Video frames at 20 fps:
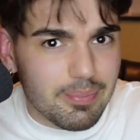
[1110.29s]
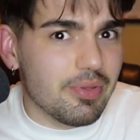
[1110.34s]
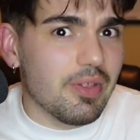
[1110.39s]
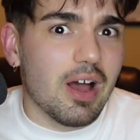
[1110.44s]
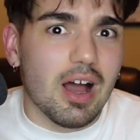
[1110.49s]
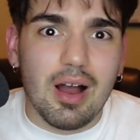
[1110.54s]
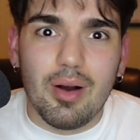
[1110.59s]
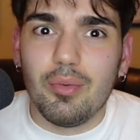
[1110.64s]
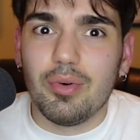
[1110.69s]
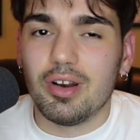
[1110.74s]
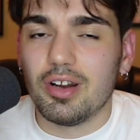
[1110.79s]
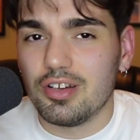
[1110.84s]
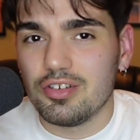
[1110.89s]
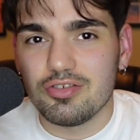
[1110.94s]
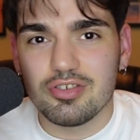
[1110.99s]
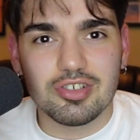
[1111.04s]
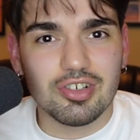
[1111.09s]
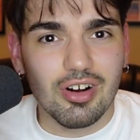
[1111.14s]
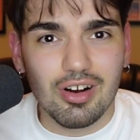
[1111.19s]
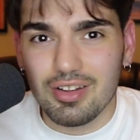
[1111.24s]
the Hot
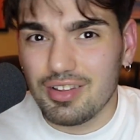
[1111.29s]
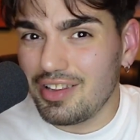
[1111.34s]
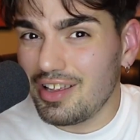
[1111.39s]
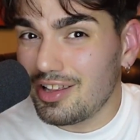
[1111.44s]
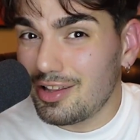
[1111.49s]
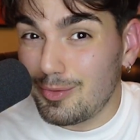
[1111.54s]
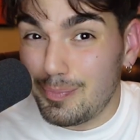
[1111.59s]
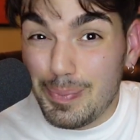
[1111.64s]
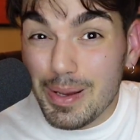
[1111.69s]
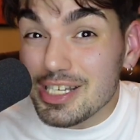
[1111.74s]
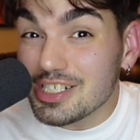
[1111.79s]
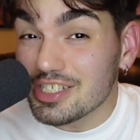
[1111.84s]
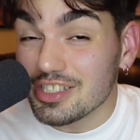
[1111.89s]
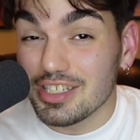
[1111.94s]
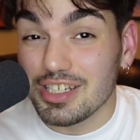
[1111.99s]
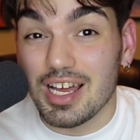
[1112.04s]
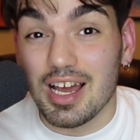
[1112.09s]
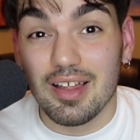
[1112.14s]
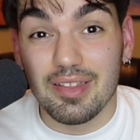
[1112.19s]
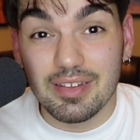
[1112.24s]
100 charts, especially
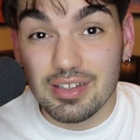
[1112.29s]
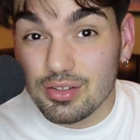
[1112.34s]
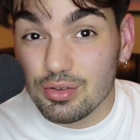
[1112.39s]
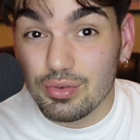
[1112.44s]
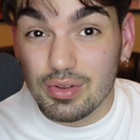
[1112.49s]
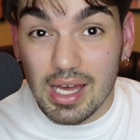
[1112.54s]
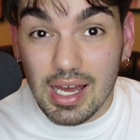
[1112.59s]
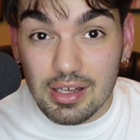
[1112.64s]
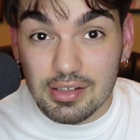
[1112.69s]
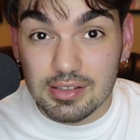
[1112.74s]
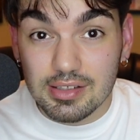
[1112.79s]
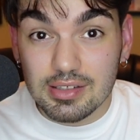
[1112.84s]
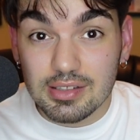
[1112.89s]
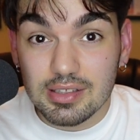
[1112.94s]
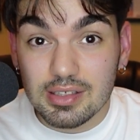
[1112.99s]
not in the 2000s.